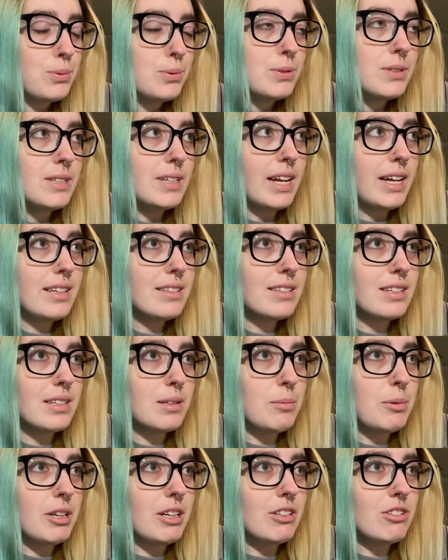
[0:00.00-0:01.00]
today is gonna
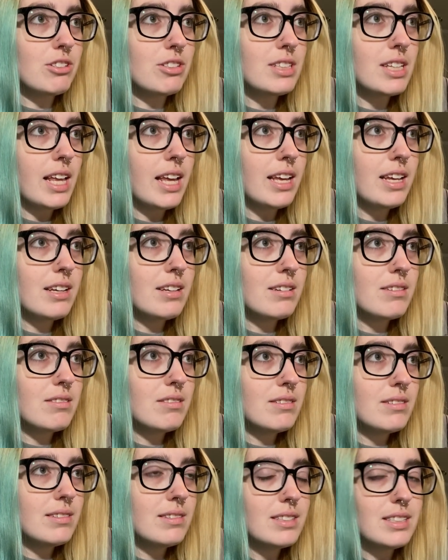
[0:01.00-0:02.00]
be just like
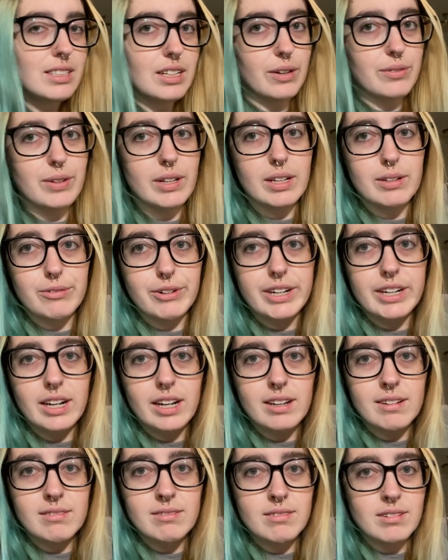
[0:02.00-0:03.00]
stuffing and
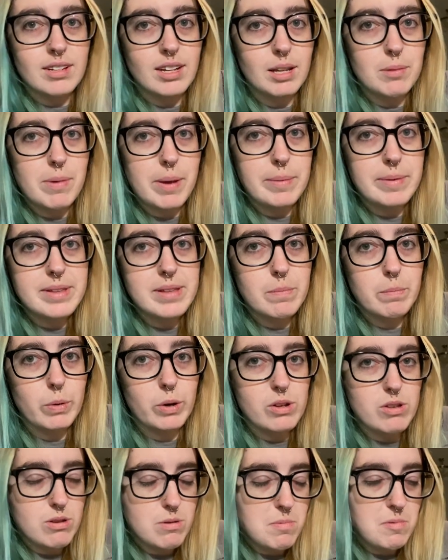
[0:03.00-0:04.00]
reading and maybe some
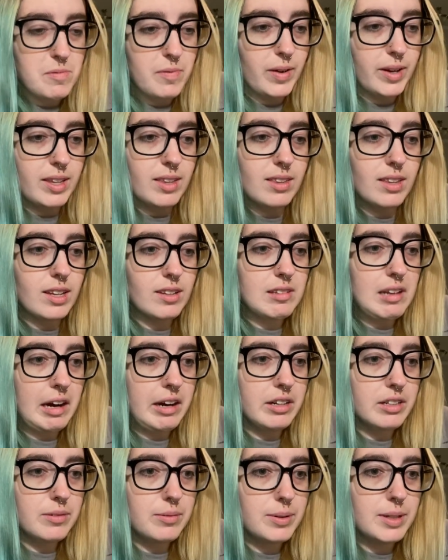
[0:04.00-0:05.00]
booktube if I get like
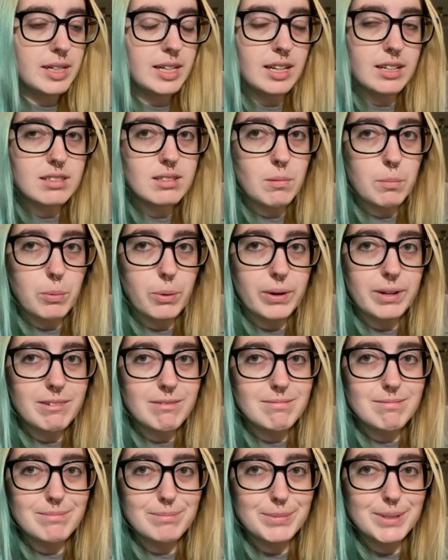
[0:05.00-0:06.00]
tired of reading at some point.
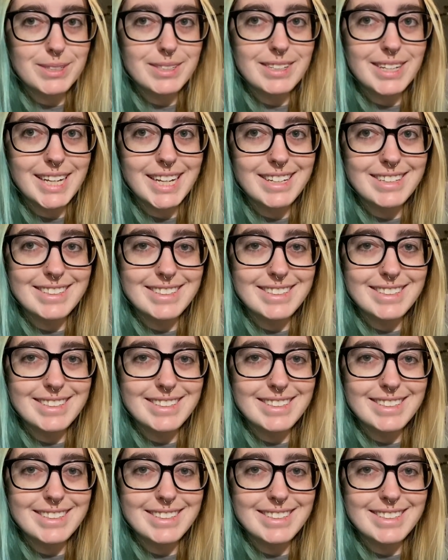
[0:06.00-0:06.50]
We'll see.